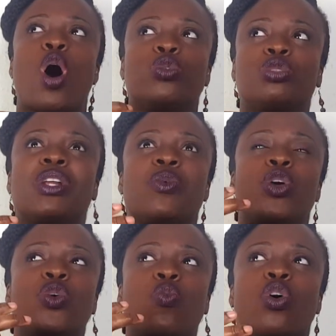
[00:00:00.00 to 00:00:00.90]
Ultimately,
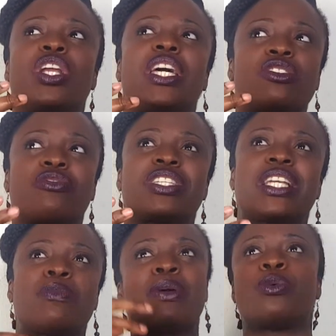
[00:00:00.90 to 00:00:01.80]
what you want is
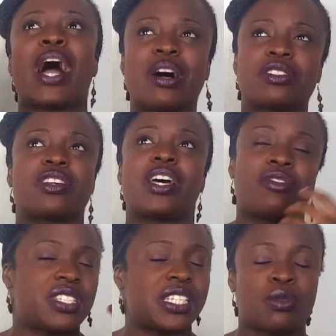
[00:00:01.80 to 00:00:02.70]
obviously people outside,
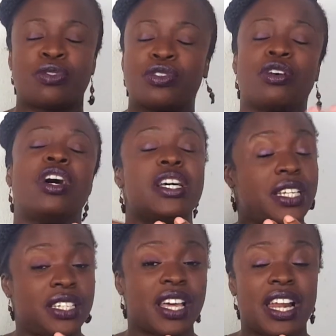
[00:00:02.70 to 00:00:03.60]
I've said this before,
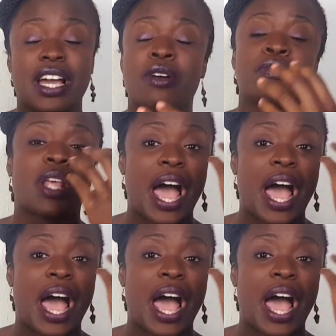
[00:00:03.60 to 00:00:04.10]
said this earlier,